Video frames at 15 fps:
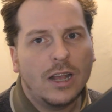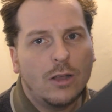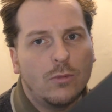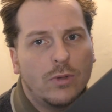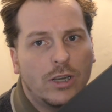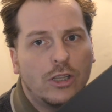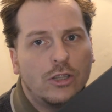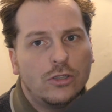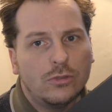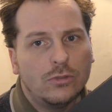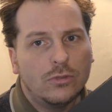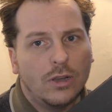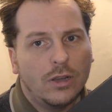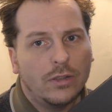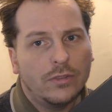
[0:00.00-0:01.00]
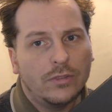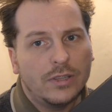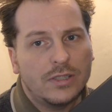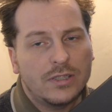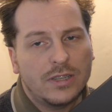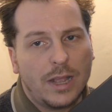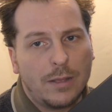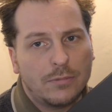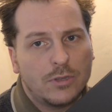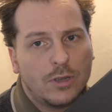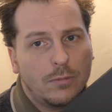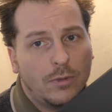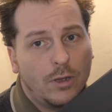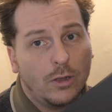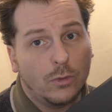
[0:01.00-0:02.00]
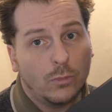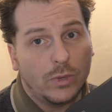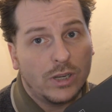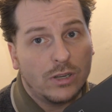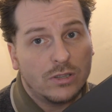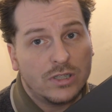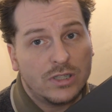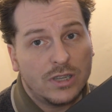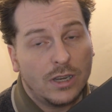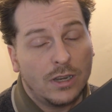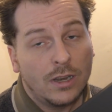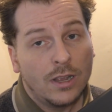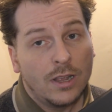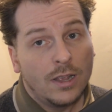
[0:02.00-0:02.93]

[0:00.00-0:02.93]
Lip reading: I want to do on this laptop on Windows 10,